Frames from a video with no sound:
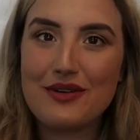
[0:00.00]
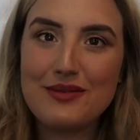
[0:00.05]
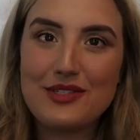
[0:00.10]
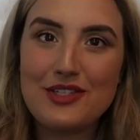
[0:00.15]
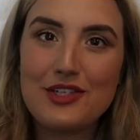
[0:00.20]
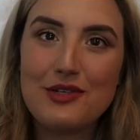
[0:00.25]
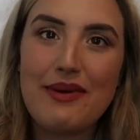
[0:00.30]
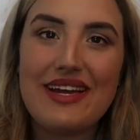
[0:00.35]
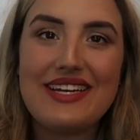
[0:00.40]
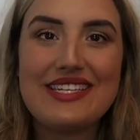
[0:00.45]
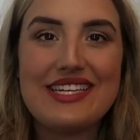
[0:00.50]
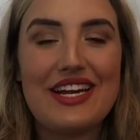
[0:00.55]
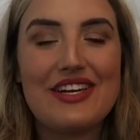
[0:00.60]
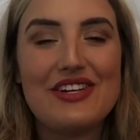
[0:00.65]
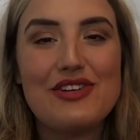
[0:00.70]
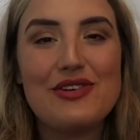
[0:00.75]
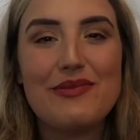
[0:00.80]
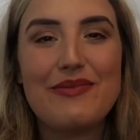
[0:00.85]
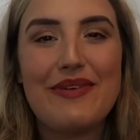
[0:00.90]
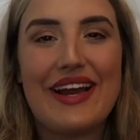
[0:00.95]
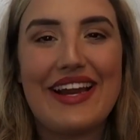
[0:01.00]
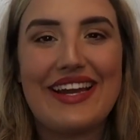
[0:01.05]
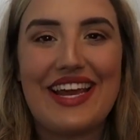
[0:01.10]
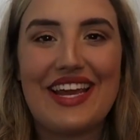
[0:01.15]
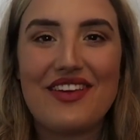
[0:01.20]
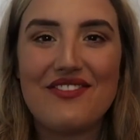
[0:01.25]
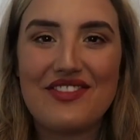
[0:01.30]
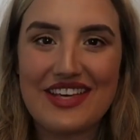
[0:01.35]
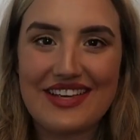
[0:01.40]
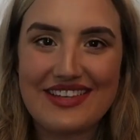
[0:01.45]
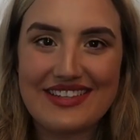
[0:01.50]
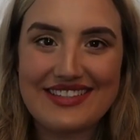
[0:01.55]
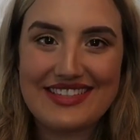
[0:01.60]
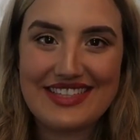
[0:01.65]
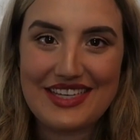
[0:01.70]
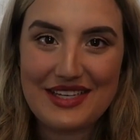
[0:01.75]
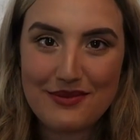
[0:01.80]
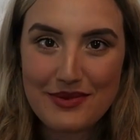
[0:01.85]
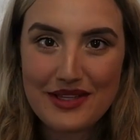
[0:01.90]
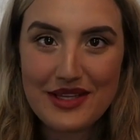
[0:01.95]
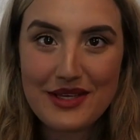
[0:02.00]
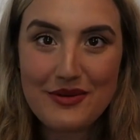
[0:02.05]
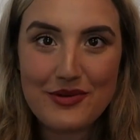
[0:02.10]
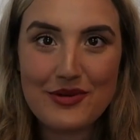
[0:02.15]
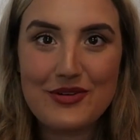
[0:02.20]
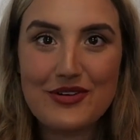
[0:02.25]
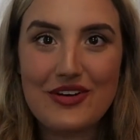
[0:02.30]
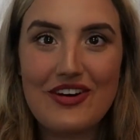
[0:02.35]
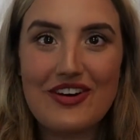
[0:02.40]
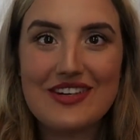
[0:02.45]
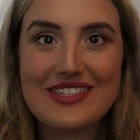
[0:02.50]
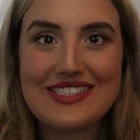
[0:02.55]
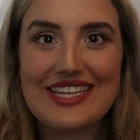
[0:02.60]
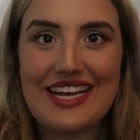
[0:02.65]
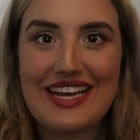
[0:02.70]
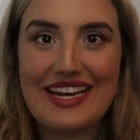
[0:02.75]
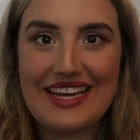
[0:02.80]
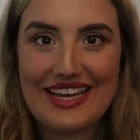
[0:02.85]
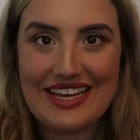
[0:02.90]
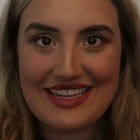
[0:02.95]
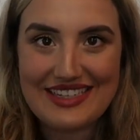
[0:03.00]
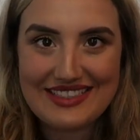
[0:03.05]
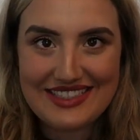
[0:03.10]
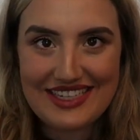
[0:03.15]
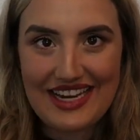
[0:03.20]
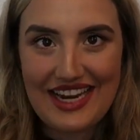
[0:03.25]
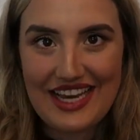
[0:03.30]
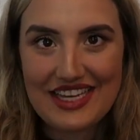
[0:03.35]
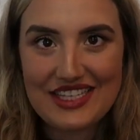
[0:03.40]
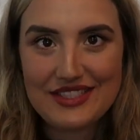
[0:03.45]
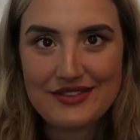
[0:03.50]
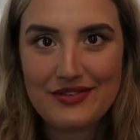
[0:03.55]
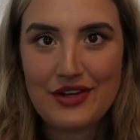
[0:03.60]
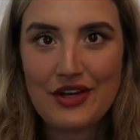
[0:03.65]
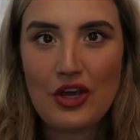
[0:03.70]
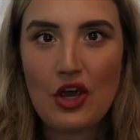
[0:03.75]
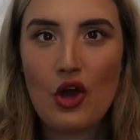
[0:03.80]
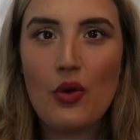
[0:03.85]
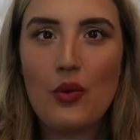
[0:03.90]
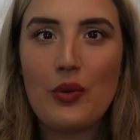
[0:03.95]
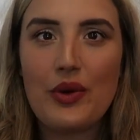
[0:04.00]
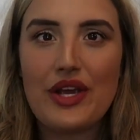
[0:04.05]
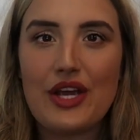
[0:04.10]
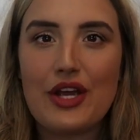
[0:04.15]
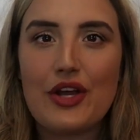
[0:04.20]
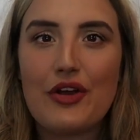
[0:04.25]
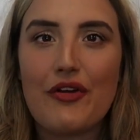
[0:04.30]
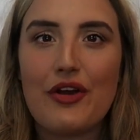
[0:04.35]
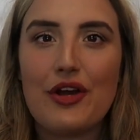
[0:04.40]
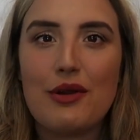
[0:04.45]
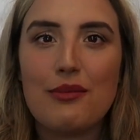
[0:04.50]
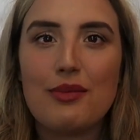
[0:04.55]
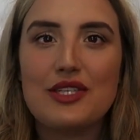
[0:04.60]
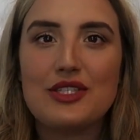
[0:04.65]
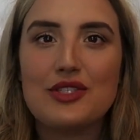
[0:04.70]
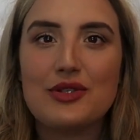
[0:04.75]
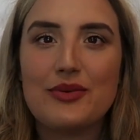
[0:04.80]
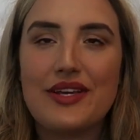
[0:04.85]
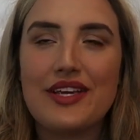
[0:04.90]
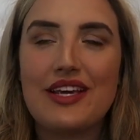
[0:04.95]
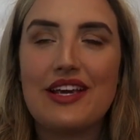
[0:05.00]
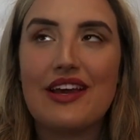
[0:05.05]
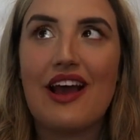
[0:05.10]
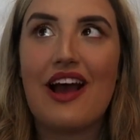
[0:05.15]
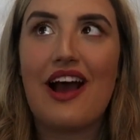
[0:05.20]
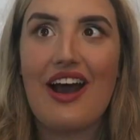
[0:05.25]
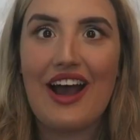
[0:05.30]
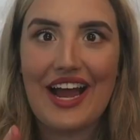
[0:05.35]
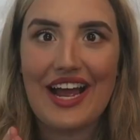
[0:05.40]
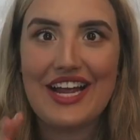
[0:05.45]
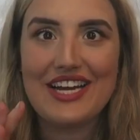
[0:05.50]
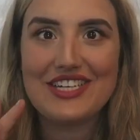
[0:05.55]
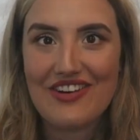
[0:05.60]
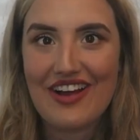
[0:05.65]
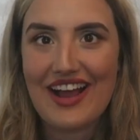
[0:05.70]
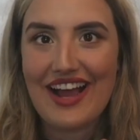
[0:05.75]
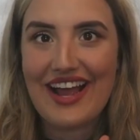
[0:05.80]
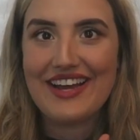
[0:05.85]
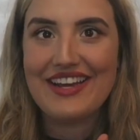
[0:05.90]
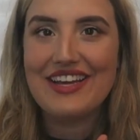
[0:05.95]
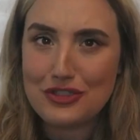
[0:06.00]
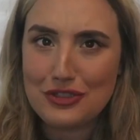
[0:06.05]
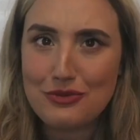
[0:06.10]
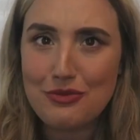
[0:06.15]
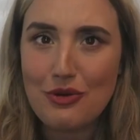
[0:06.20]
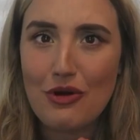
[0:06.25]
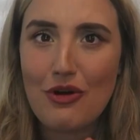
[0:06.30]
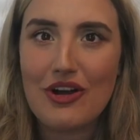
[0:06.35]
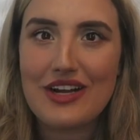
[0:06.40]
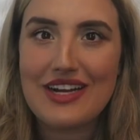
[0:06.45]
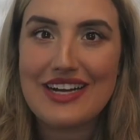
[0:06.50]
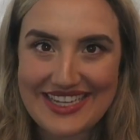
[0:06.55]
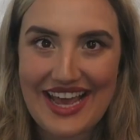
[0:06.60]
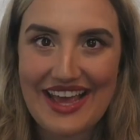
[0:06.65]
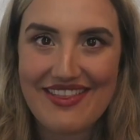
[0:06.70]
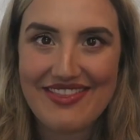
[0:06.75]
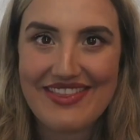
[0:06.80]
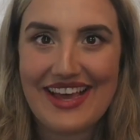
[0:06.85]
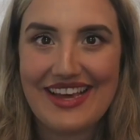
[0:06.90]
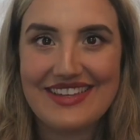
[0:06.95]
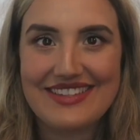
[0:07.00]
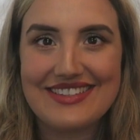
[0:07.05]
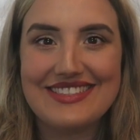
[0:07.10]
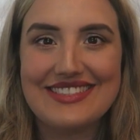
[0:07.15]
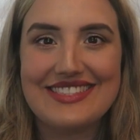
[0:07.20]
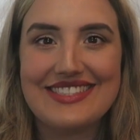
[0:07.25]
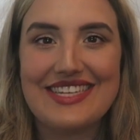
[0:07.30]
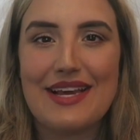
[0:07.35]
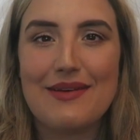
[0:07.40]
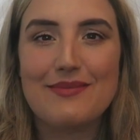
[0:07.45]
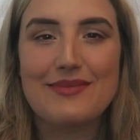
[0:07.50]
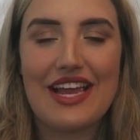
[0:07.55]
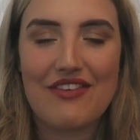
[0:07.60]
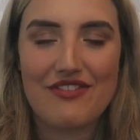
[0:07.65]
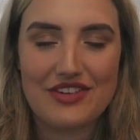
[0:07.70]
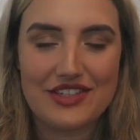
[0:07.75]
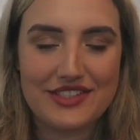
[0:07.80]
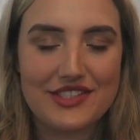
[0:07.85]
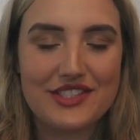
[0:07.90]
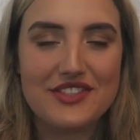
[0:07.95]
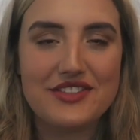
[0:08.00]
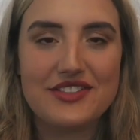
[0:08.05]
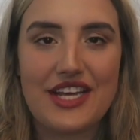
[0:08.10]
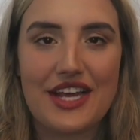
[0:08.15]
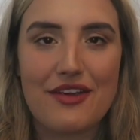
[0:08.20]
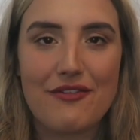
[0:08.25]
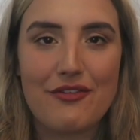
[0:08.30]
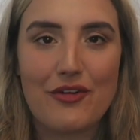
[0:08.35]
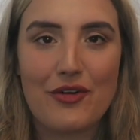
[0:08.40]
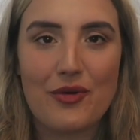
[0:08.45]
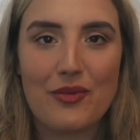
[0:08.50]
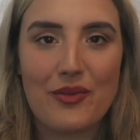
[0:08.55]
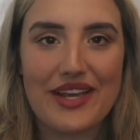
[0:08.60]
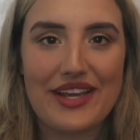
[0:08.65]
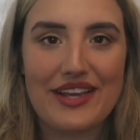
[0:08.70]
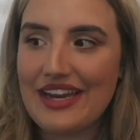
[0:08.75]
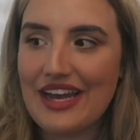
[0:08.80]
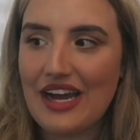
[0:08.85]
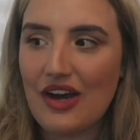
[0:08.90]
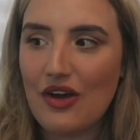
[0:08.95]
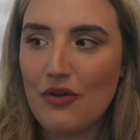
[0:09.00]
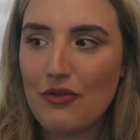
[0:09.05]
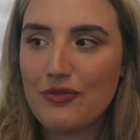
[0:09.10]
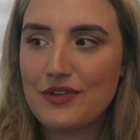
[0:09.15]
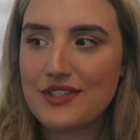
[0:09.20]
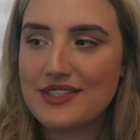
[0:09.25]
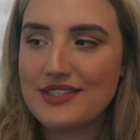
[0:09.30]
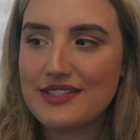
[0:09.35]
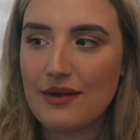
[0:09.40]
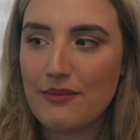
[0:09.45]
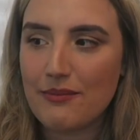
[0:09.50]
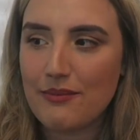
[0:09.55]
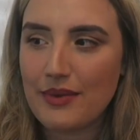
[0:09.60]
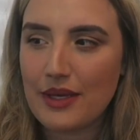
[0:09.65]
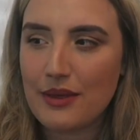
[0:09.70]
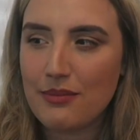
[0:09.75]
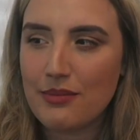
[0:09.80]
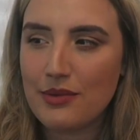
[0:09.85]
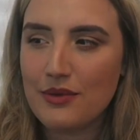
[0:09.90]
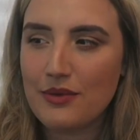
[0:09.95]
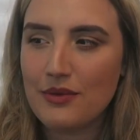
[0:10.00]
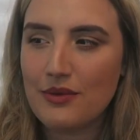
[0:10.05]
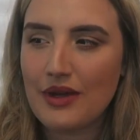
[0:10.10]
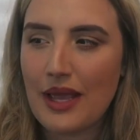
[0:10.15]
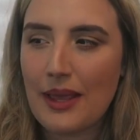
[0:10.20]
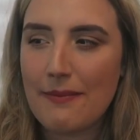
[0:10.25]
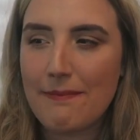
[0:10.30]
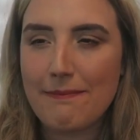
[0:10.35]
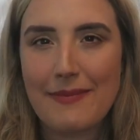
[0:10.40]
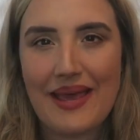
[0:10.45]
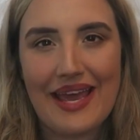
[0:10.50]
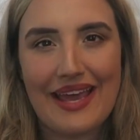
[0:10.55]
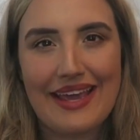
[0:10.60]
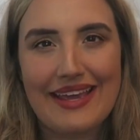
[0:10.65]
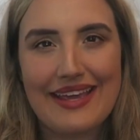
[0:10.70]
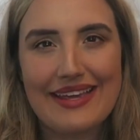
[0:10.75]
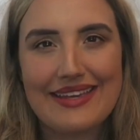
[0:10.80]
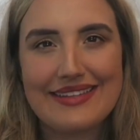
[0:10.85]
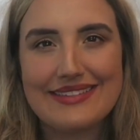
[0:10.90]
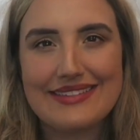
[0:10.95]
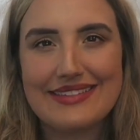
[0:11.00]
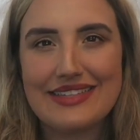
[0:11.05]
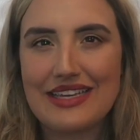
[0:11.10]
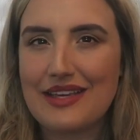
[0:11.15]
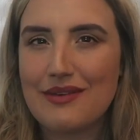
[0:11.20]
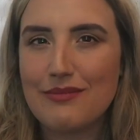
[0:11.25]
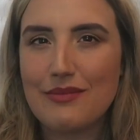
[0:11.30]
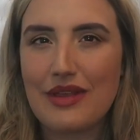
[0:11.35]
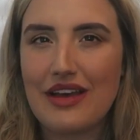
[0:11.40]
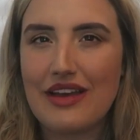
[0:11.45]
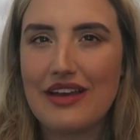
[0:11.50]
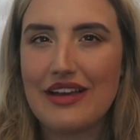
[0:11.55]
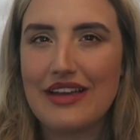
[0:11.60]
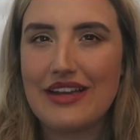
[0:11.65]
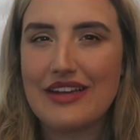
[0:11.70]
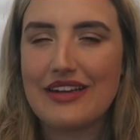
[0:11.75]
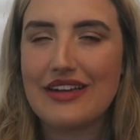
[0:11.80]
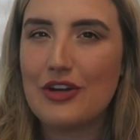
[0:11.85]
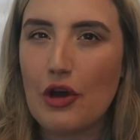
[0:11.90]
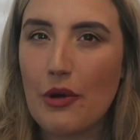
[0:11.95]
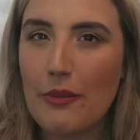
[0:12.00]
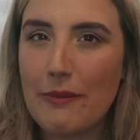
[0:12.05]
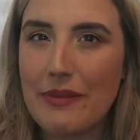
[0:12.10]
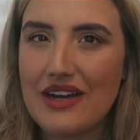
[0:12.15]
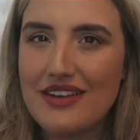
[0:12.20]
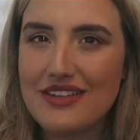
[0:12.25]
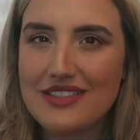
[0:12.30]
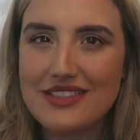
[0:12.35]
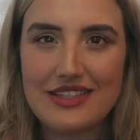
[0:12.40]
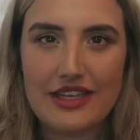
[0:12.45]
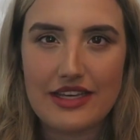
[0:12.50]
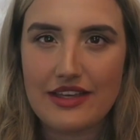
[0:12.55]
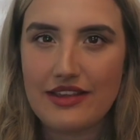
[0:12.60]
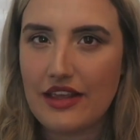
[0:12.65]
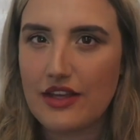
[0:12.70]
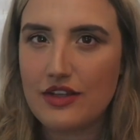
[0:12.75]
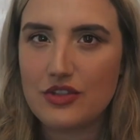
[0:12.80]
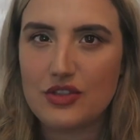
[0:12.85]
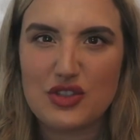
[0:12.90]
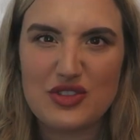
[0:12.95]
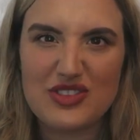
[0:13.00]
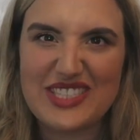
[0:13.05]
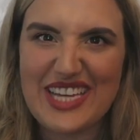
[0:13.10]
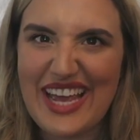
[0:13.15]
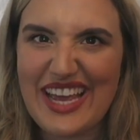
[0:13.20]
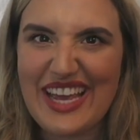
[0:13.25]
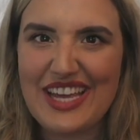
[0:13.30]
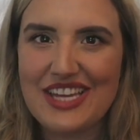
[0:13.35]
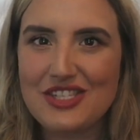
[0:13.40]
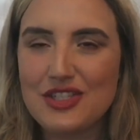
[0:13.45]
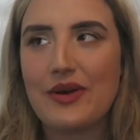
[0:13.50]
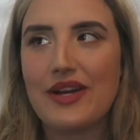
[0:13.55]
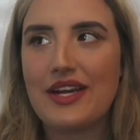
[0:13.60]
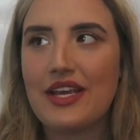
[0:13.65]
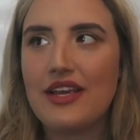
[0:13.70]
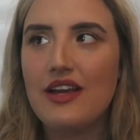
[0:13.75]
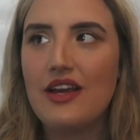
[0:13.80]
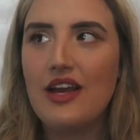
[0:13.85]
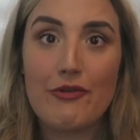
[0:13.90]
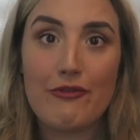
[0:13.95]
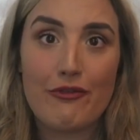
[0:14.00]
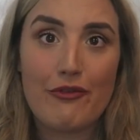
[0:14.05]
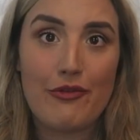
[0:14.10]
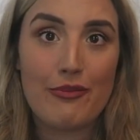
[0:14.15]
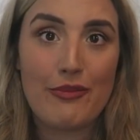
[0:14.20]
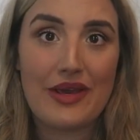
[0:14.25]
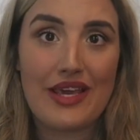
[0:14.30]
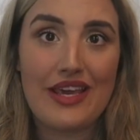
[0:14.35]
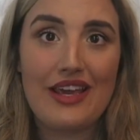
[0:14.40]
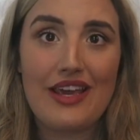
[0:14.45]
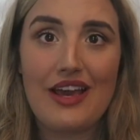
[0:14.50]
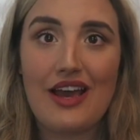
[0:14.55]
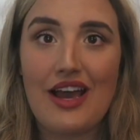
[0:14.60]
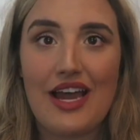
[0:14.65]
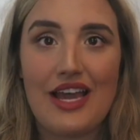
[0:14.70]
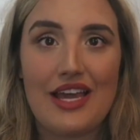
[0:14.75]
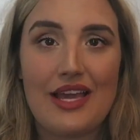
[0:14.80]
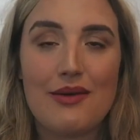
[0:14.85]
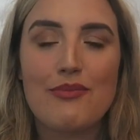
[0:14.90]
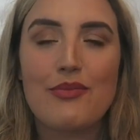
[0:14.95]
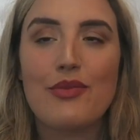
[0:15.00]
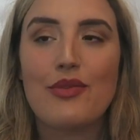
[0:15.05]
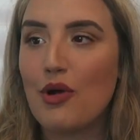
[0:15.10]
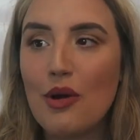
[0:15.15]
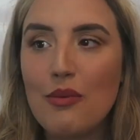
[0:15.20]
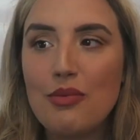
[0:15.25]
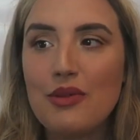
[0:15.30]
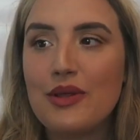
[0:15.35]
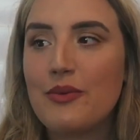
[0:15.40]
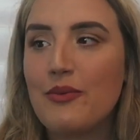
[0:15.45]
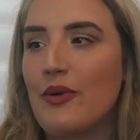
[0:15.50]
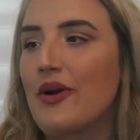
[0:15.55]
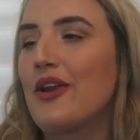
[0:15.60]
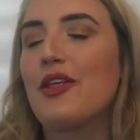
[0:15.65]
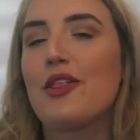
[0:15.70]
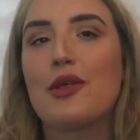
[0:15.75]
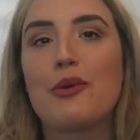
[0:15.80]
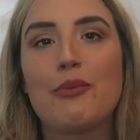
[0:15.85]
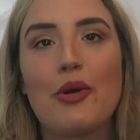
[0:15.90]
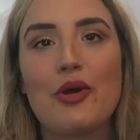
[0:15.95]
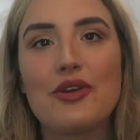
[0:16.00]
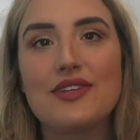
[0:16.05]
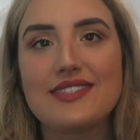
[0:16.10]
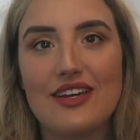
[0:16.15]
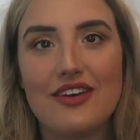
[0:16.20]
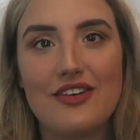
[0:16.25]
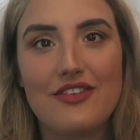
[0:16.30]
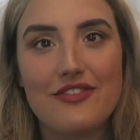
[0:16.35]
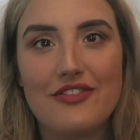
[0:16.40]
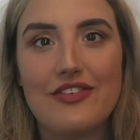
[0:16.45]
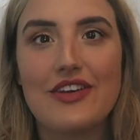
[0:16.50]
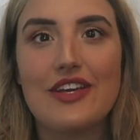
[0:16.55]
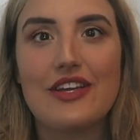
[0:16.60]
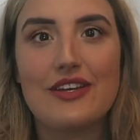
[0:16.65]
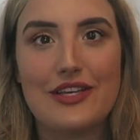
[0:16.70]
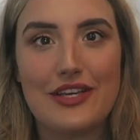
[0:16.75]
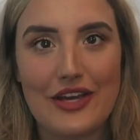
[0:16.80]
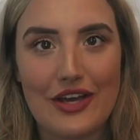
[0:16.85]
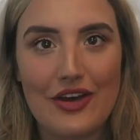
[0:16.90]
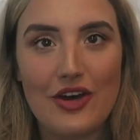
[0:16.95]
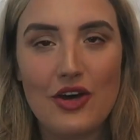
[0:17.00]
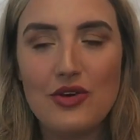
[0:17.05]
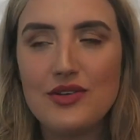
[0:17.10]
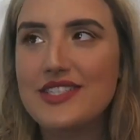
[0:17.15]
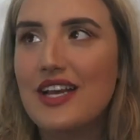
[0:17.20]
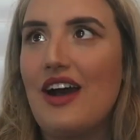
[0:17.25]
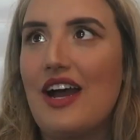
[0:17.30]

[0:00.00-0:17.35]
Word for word: welcome to my channel. My name is Kimberley Wilcox and in today's video we are going to be doing it. I try to walk 10,000 steps every single day for a week. Now for some people it may seem like not much, like they do 10, 20, but for me I am probably one of the most unfit girls.